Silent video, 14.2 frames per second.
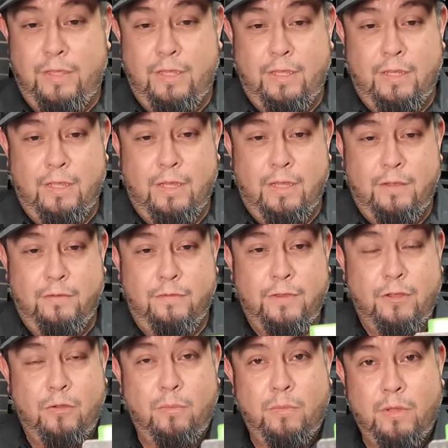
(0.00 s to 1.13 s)
the
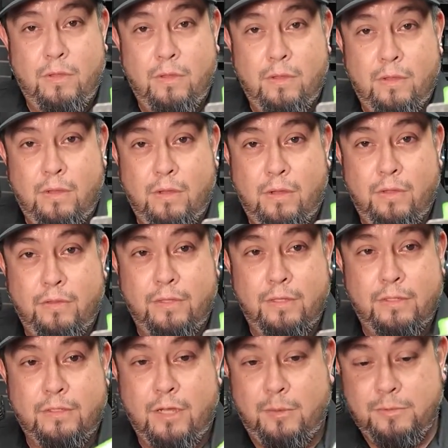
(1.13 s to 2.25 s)
film on
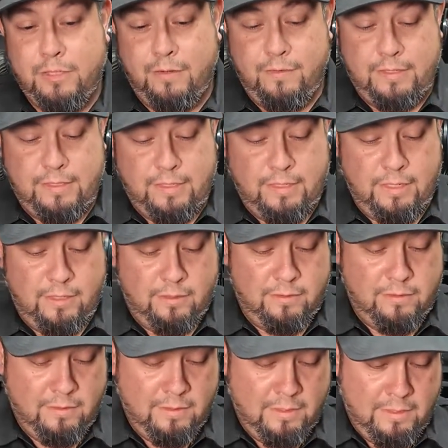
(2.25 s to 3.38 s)
the top side of that decal.
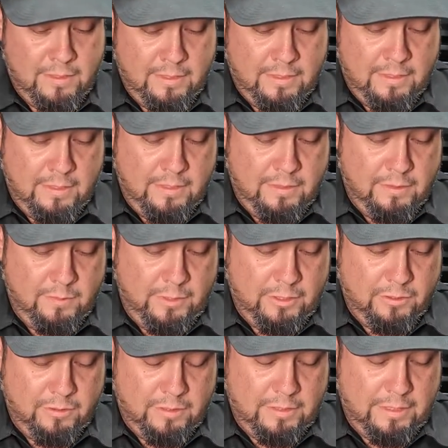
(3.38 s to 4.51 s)
Just make
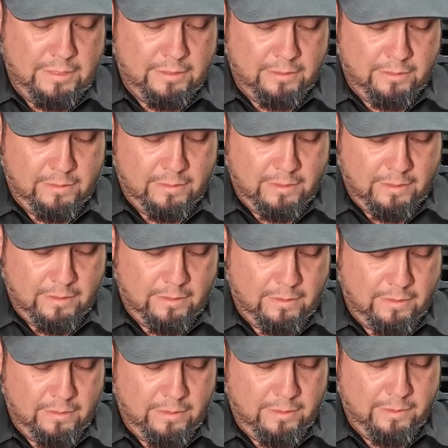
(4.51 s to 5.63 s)
sure it's nice and stuck
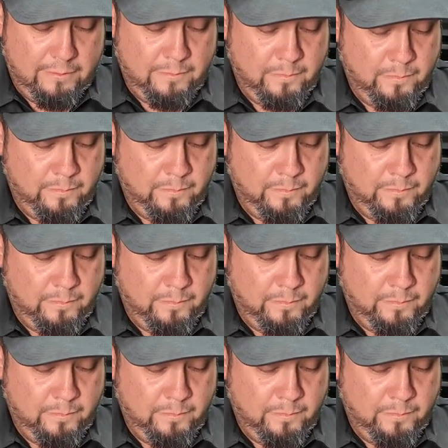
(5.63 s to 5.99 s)
on there.